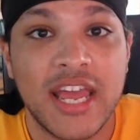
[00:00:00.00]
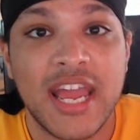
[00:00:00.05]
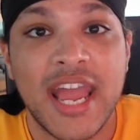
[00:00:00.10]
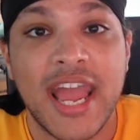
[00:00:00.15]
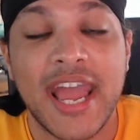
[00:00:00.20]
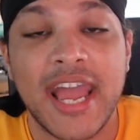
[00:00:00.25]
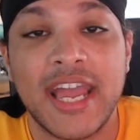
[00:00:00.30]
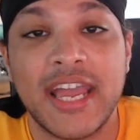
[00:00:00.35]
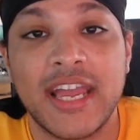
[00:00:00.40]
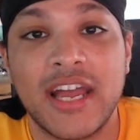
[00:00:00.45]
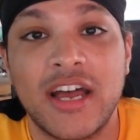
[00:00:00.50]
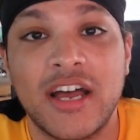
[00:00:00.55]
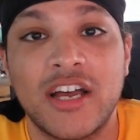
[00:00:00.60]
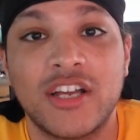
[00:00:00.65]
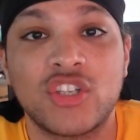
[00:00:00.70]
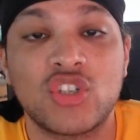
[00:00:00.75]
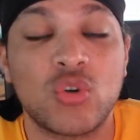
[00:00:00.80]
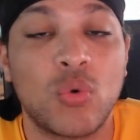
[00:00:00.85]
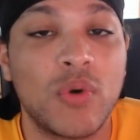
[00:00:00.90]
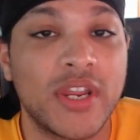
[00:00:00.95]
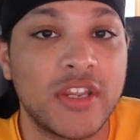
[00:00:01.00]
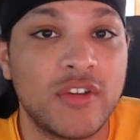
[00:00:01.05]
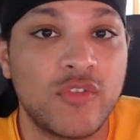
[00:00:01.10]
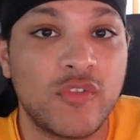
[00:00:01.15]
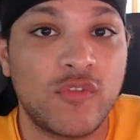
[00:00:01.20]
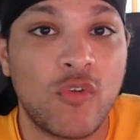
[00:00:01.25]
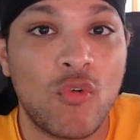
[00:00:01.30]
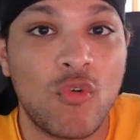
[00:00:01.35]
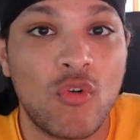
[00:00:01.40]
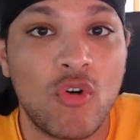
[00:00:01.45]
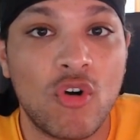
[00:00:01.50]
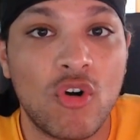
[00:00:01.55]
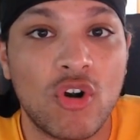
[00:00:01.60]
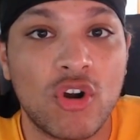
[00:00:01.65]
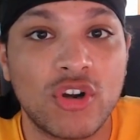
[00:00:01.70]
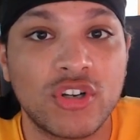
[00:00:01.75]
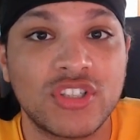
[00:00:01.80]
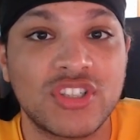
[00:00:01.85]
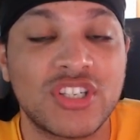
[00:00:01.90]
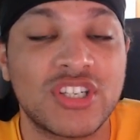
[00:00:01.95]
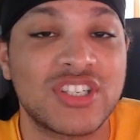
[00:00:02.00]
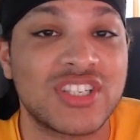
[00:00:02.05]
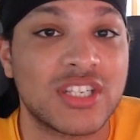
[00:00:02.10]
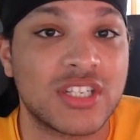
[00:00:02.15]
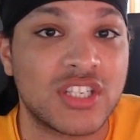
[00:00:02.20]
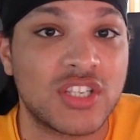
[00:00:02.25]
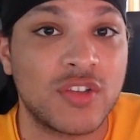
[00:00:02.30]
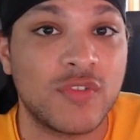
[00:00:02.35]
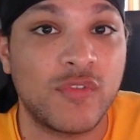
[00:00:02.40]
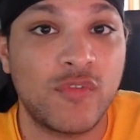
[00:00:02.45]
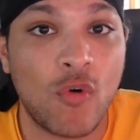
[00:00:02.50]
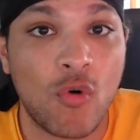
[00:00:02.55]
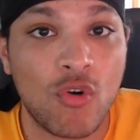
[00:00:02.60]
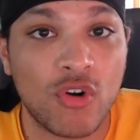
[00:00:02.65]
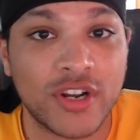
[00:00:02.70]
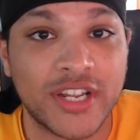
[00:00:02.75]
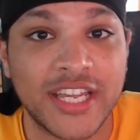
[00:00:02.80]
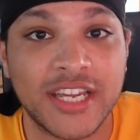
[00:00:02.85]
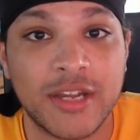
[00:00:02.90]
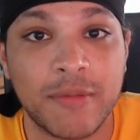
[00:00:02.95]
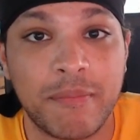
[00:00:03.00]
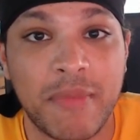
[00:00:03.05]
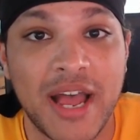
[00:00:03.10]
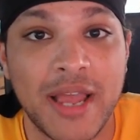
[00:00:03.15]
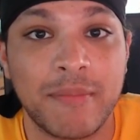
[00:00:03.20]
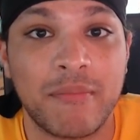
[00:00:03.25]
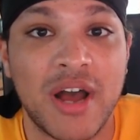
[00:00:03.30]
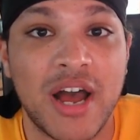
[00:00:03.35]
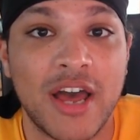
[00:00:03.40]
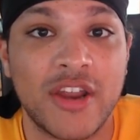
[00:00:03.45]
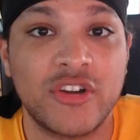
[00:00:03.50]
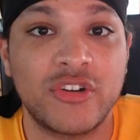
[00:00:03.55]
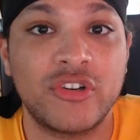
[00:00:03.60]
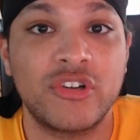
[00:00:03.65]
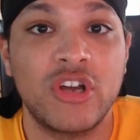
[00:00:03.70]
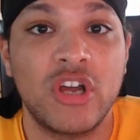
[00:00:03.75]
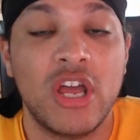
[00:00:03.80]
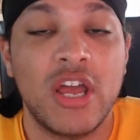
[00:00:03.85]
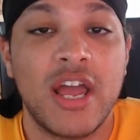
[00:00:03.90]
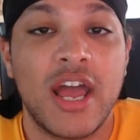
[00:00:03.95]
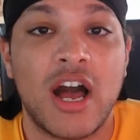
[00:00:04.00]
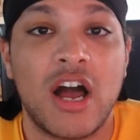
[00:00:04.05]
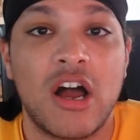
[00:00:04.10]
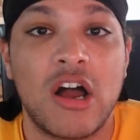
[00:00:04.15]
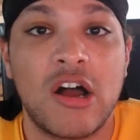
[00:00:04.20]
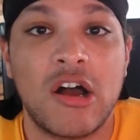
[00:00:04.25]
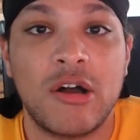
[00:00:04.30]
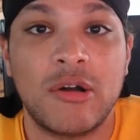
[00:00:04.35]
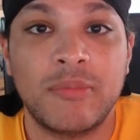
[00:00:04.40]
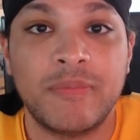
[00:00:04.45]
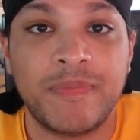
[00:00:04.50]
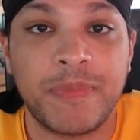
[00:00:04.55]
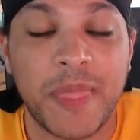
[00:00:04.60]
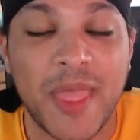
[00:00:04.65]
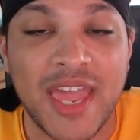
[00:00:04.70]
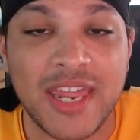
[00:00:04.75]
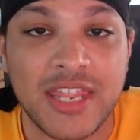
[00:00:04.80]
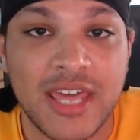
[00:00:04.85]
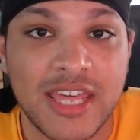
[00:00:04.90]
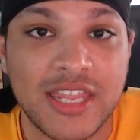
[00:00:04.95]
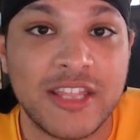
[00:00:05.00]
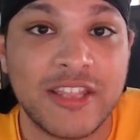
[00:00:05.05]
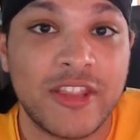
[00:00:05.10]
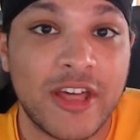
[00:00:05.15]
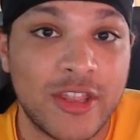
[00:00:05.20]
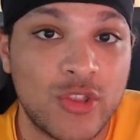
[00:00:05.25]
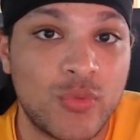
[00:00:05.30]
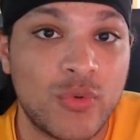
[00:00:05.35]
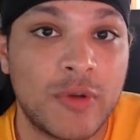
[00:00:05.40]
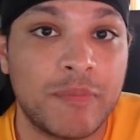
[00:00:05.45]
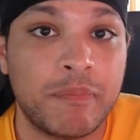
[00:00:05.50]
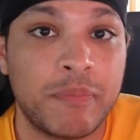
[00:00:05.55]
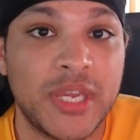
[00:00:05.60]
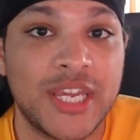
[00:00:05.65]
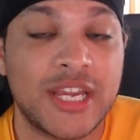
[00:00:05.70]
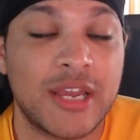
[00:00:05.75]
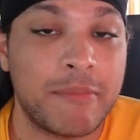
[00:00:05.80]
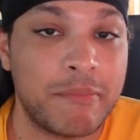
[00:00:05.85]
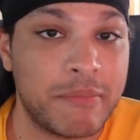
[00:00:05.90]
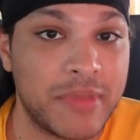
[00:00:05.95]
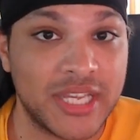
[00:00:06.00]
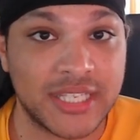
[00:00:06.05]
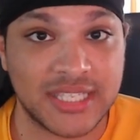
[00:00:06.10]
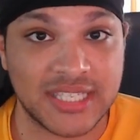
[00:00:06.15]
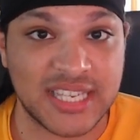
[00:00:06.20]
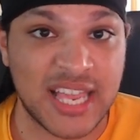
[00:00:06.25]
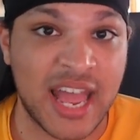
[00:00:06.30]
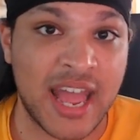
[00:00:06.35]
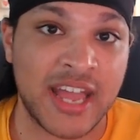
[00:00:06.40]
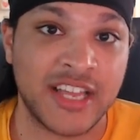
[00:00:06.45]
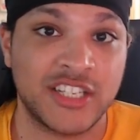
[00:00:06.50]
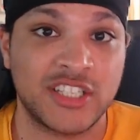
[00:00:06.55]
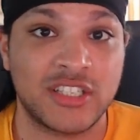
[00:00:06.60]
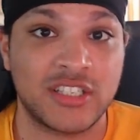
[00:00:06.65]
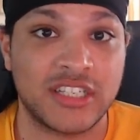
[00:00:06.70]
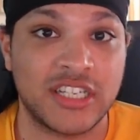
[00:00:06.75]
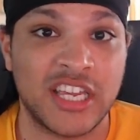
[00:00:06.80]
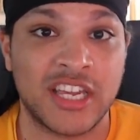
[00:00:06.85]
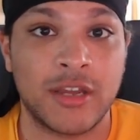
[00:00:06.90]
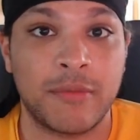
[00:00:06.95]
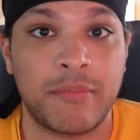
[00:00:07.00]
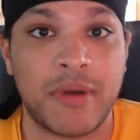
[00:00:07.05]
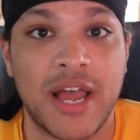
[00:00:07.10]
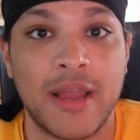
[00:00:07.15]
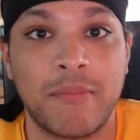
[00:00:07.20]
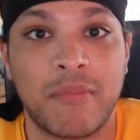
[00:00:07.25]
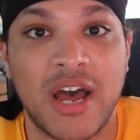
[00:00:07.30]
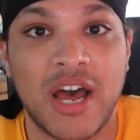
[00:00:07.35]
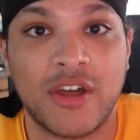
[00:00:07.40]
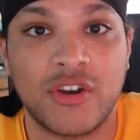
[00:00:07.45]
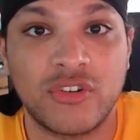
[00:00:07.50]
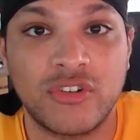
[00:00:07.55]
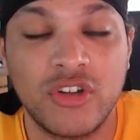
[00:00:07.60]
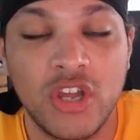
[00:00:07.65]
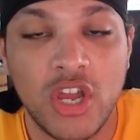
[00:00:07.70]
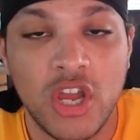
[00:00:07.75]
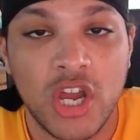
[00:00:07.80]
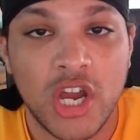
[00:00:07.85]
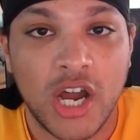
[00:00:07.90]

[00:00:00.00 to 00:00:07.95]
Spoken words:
a 24 to 64 gigabyte model, and then another one being a mid-size gigabyte model.